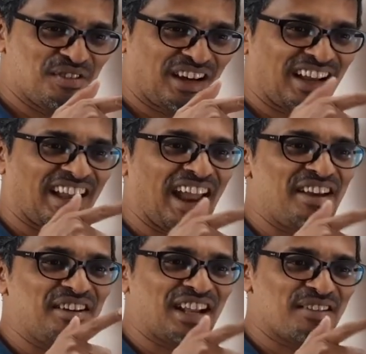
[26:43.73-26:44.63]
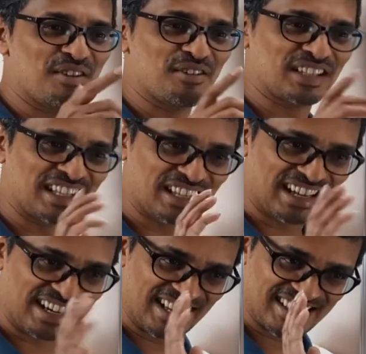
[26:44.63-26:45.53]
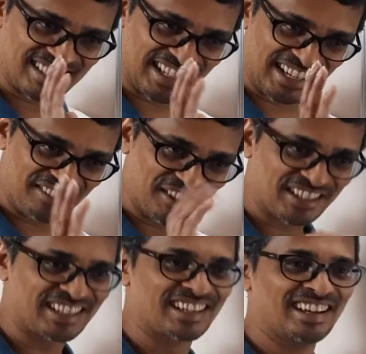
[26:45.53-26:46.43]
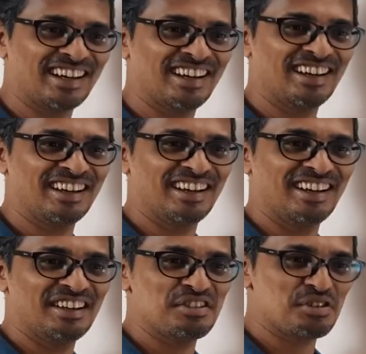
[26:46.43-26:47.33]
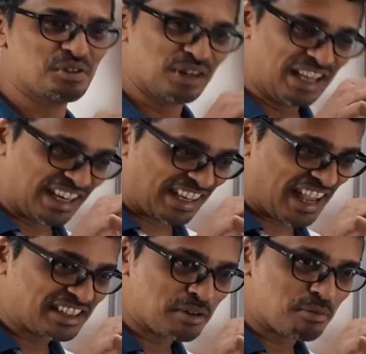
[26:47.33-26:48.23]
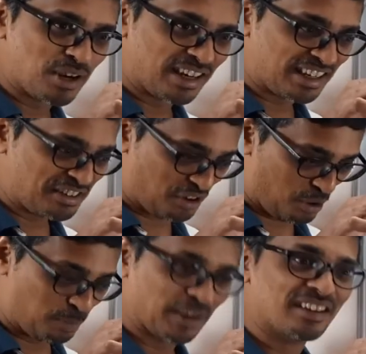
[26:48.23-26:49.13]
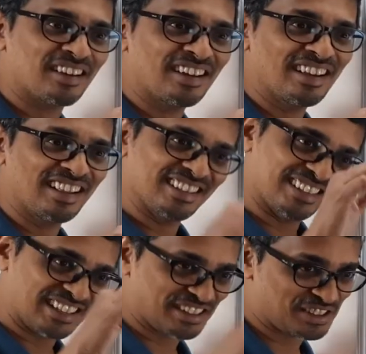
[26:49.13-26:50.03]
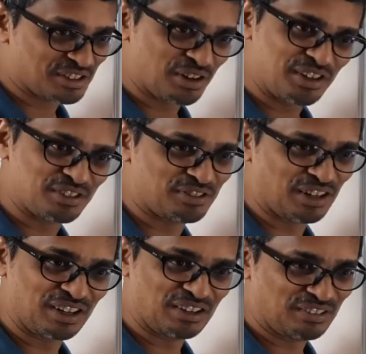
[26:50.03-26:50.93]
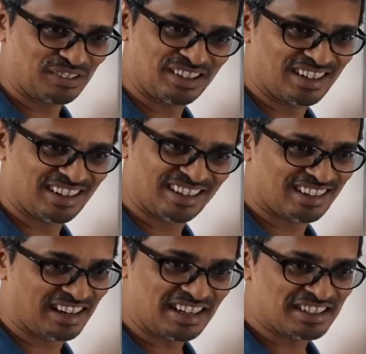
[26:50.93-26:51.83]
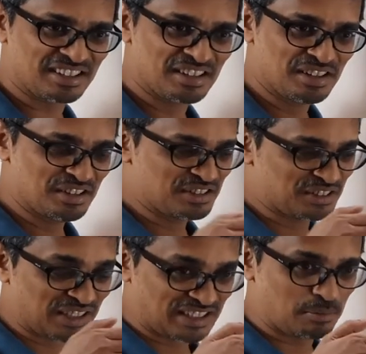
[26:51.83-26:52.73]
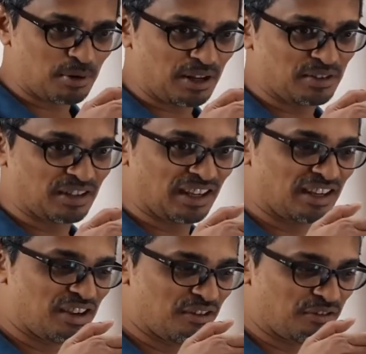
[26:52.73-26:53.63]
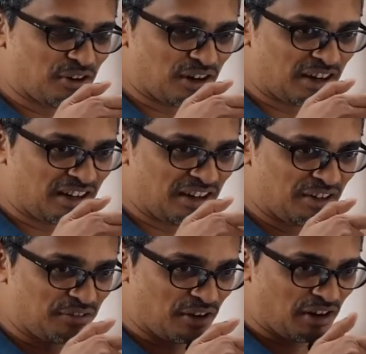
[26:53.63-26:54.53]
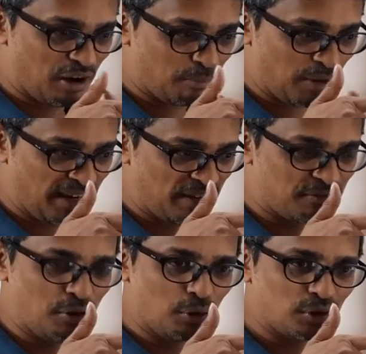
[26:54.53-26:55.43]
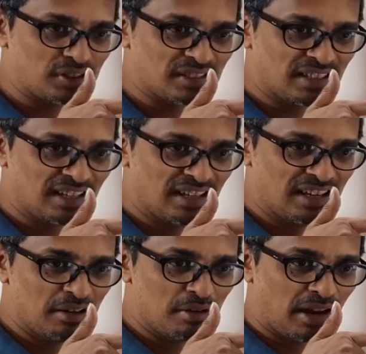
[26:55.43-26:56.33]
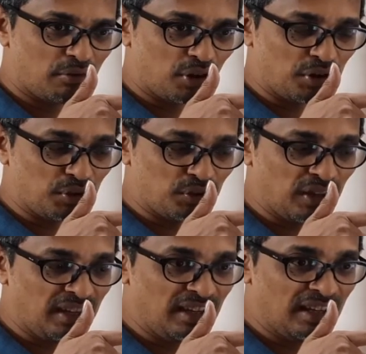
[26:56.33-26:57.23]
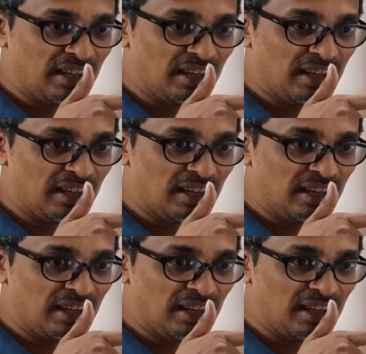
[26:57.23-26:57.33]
Can you tell me whether the gun has done any work? You take the bullet and drop it. That's also going to fall down. Correct? So that's the point I'm saying. If you're applied a force and what you see,